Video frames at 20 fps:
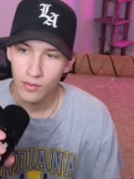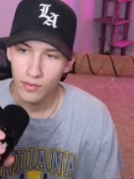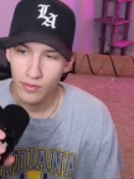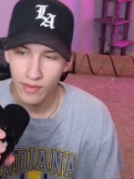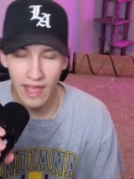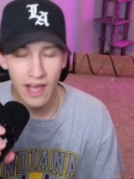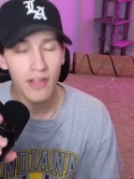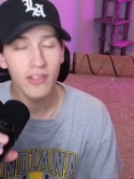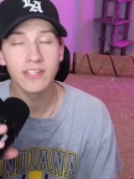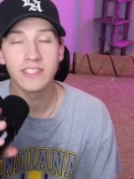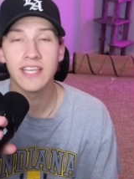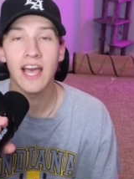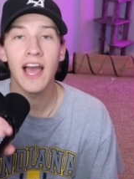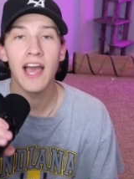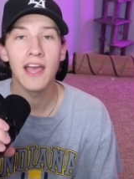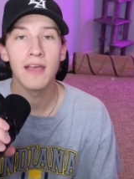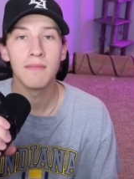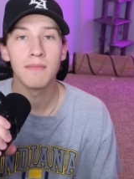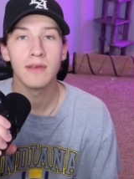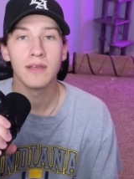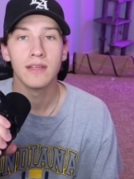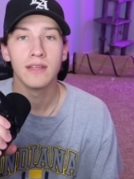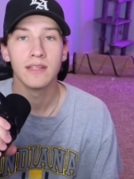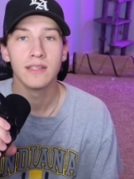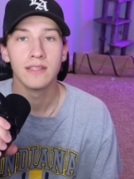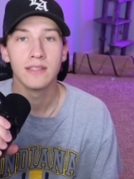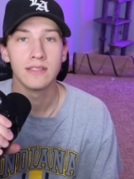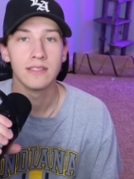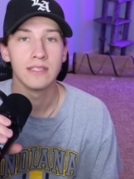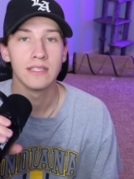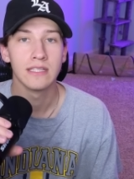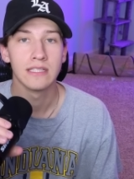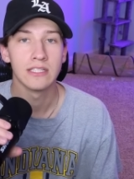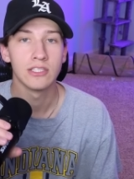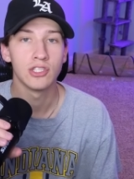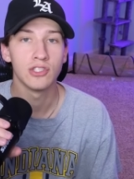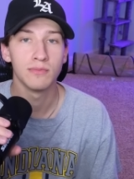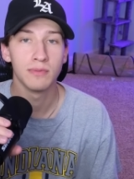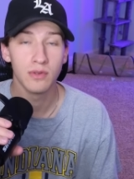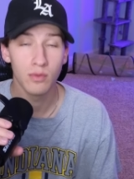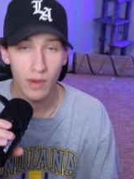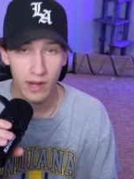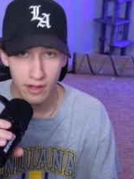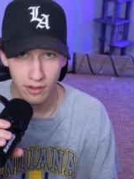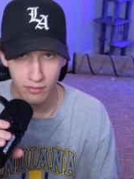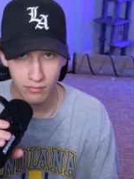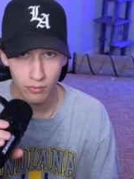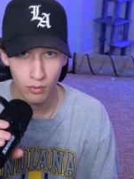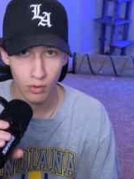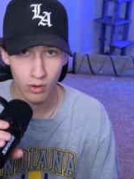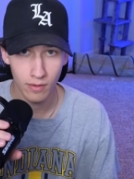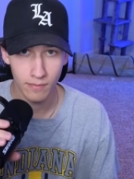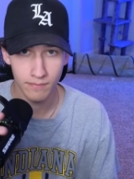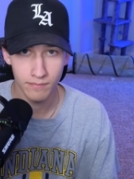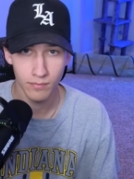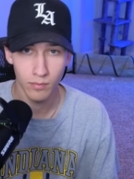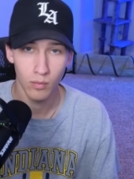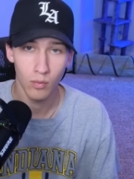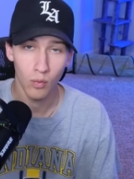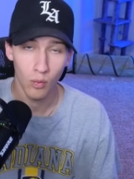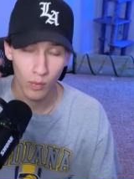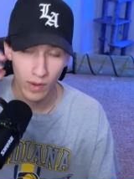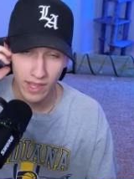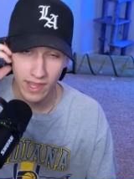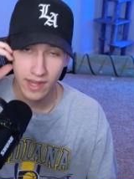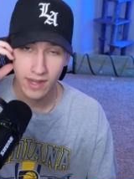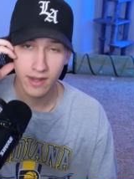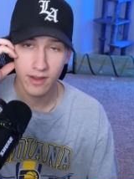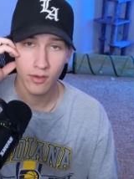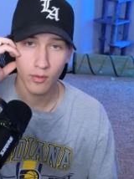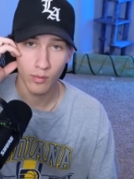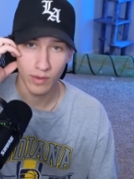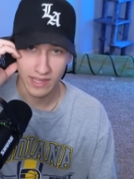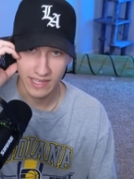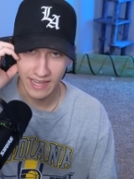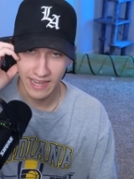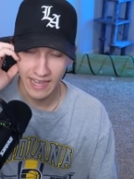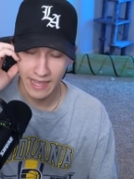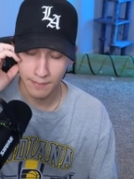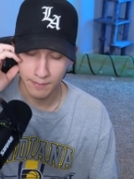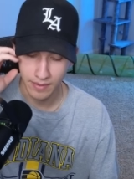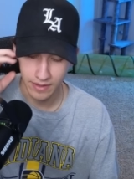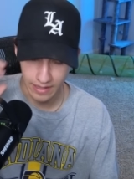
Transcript: Now, the time that you've been waiting for when will it happen?